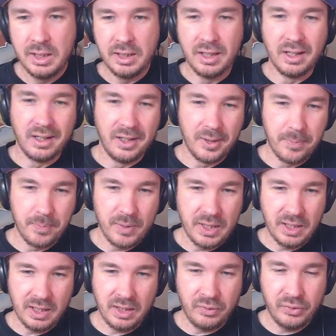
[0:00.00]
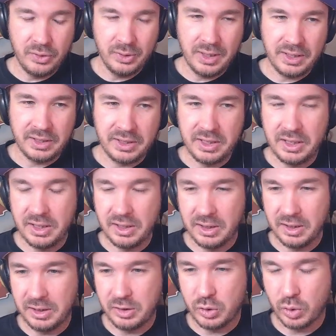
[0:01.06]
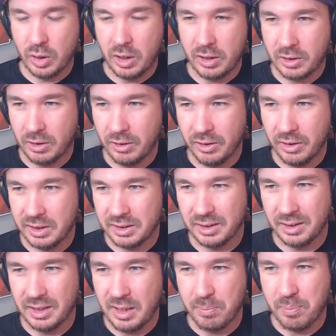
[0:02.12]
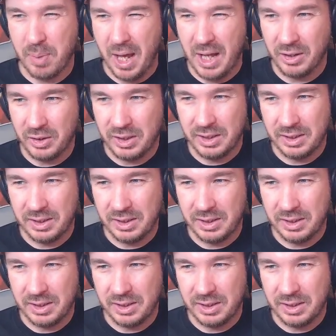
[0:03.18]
I feel like the draw card is a lot better